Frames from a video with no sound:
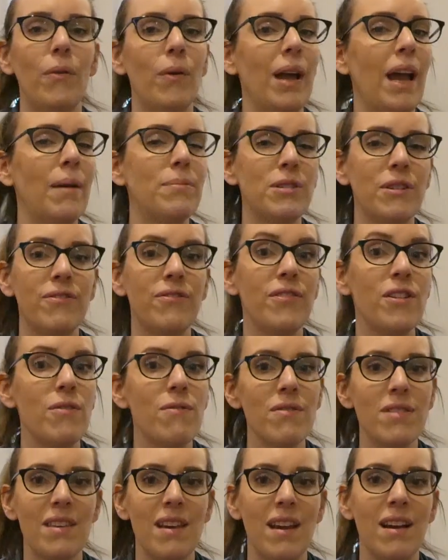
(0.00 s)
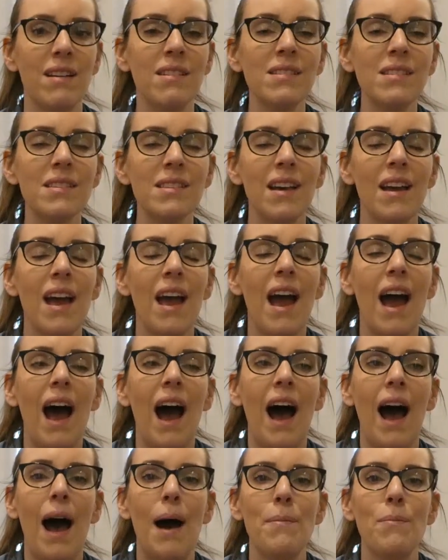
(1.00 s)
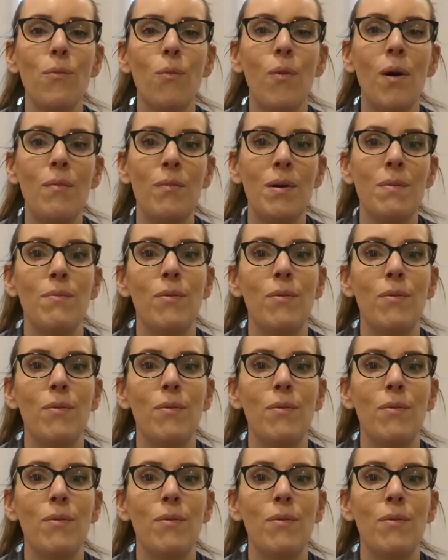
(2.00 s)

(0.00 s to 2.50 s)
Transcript: We kept a few things when we